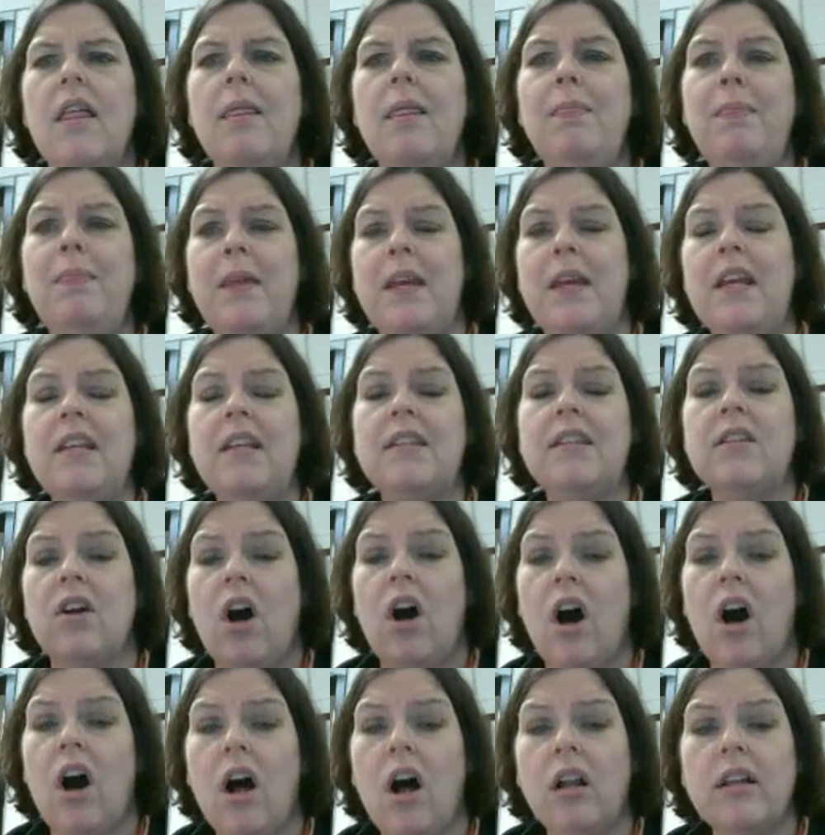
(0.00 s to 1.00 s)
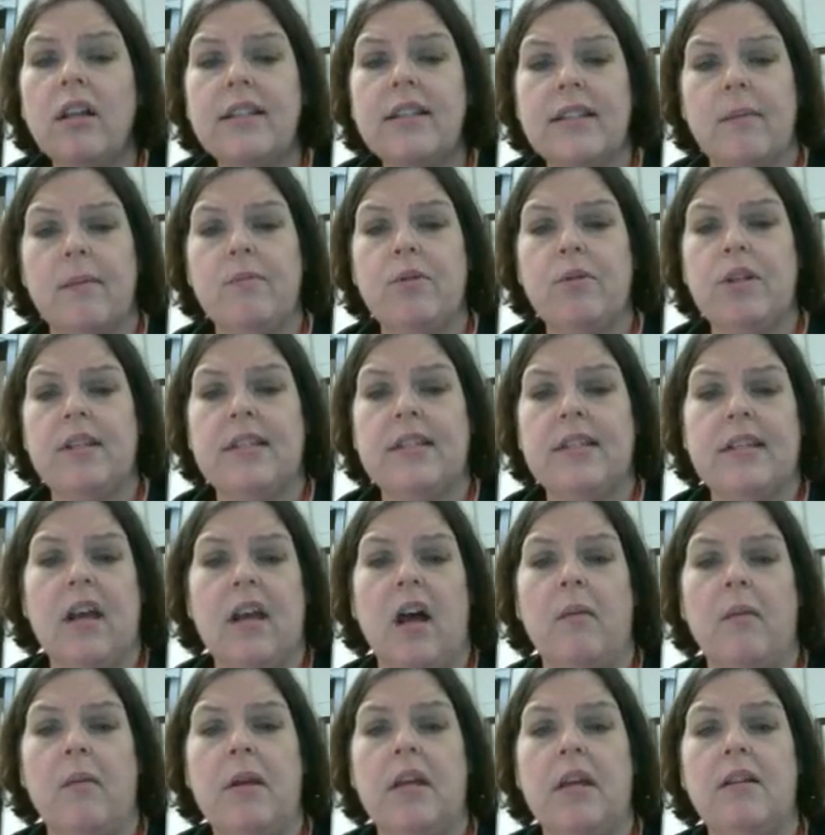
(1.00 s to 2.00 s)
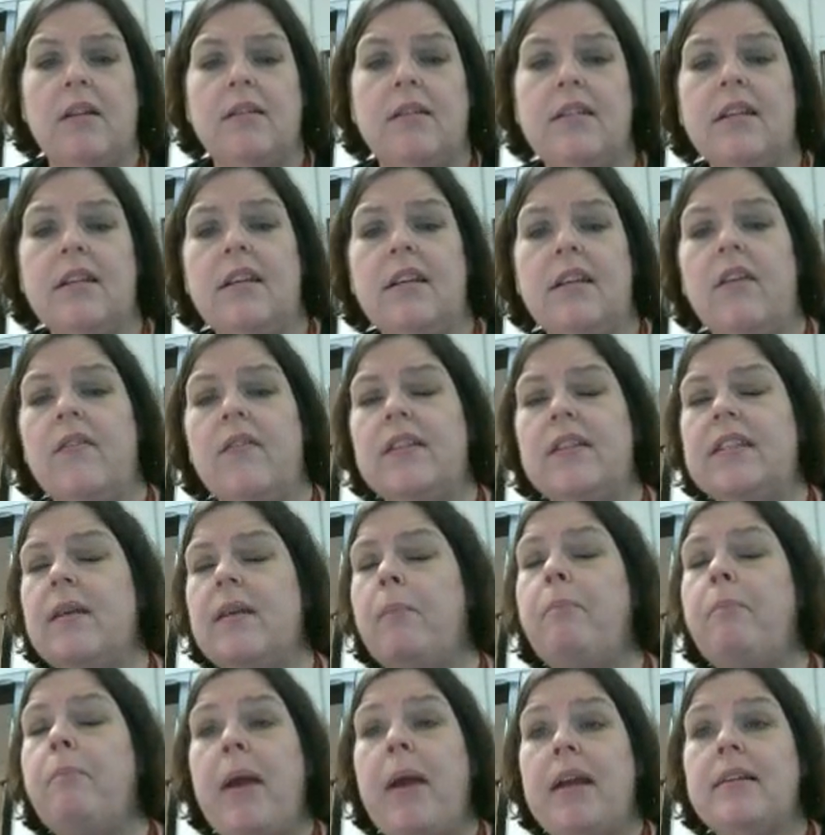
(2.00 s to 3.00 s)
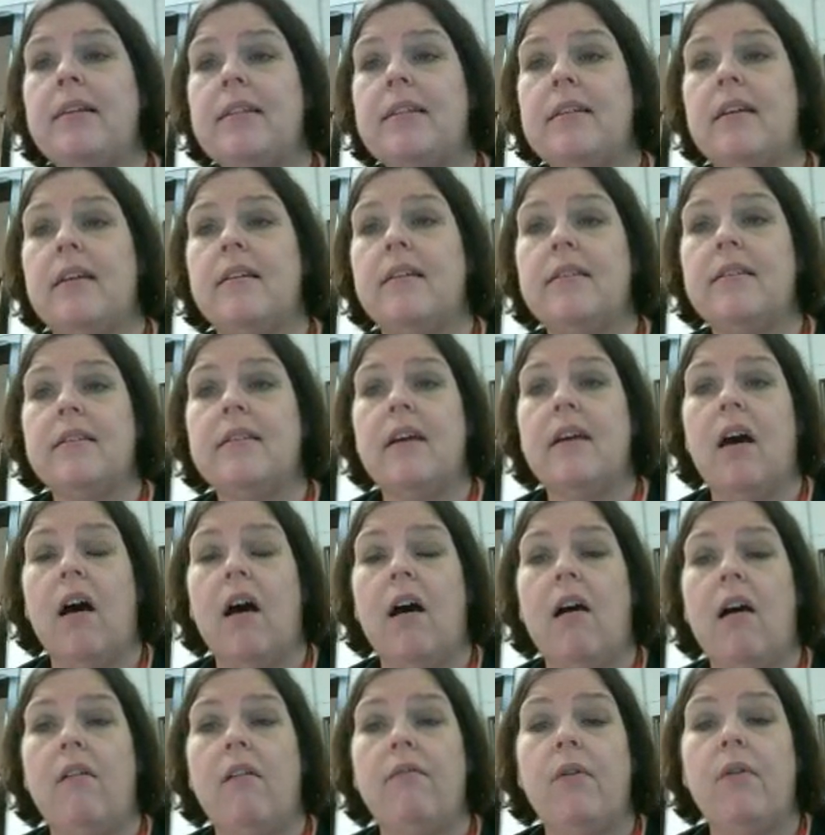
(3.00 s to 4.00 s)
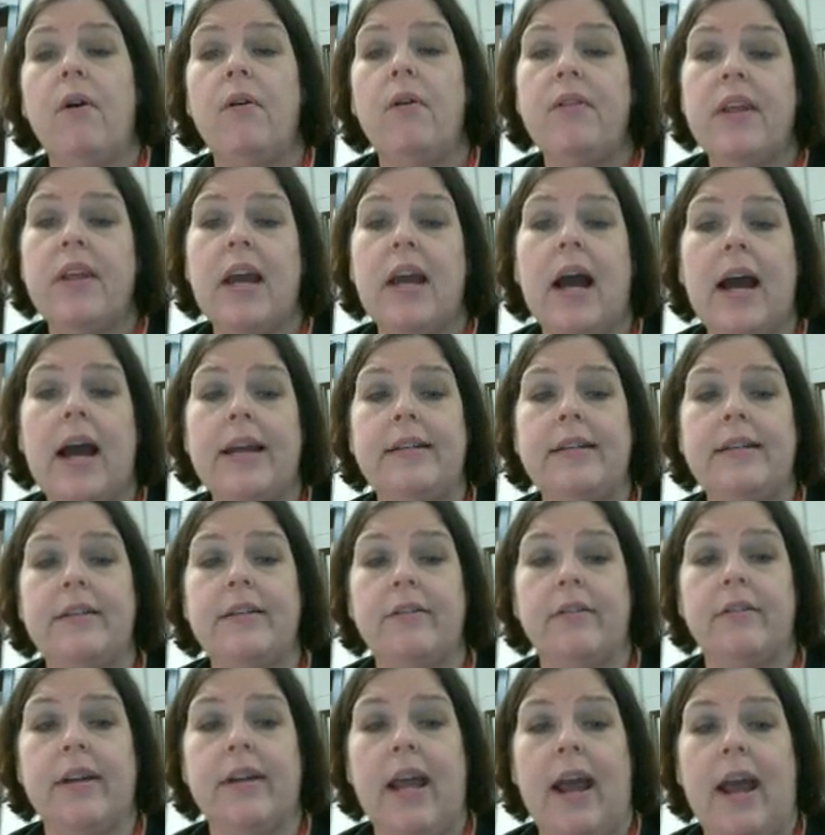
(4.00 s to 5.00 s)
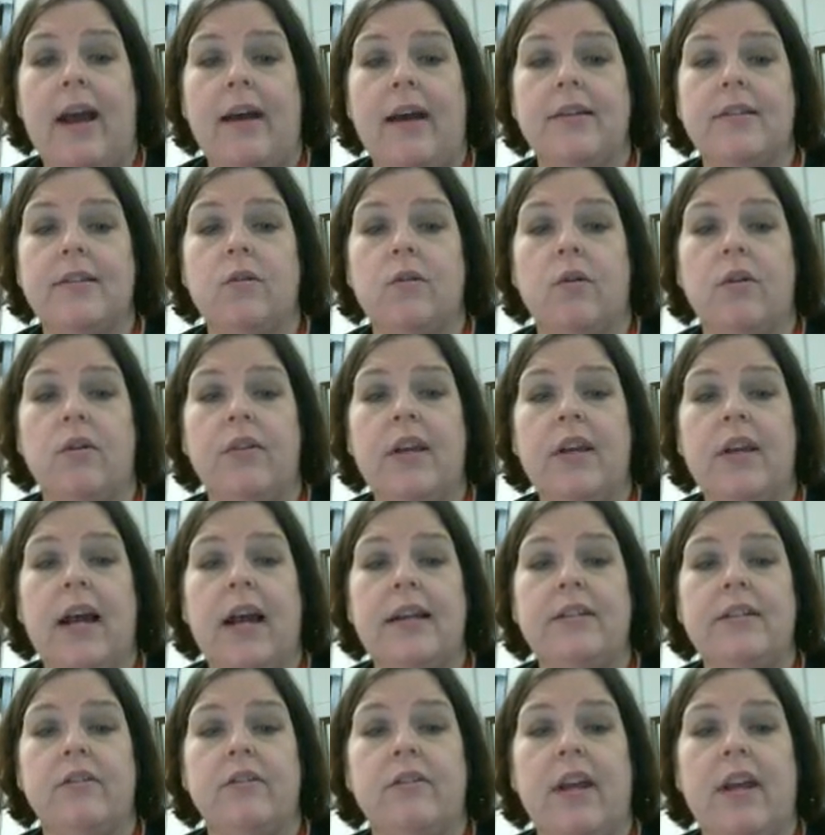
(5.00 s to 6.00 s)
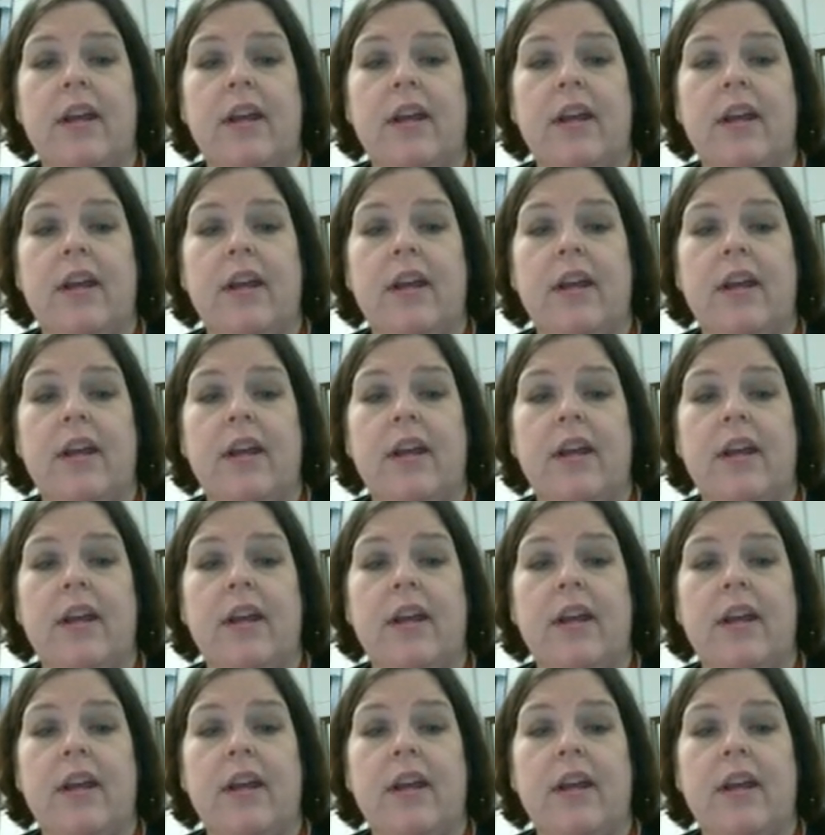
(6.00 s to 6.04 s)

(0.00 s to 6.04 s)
These all assumptions come in to give us the basis of the ideal gas or the ideal